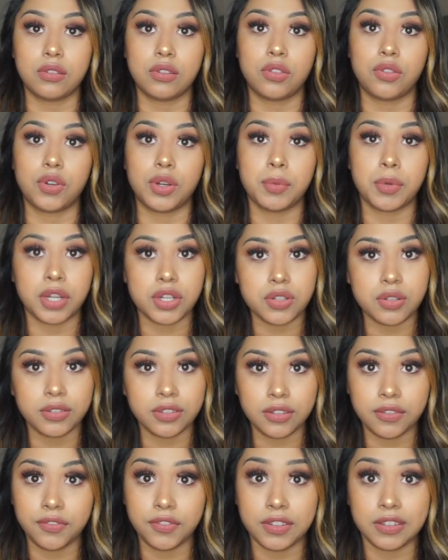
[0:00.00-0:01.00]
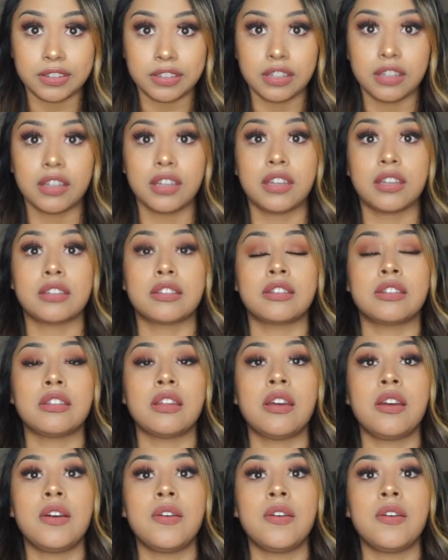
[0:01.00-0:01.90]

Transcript: three modules of physics,